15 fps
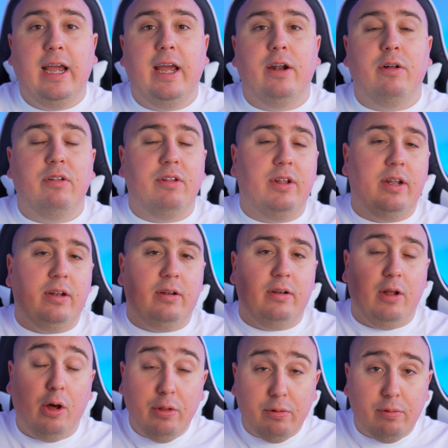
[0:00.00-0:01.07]
And
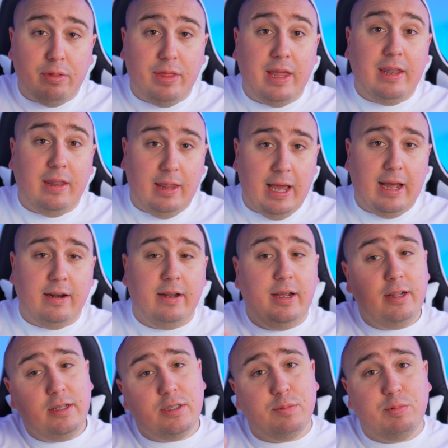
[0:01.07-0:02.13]
other than that,
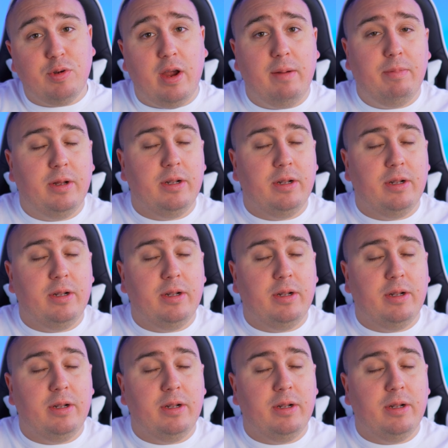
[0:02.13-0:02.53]
hit the subscribe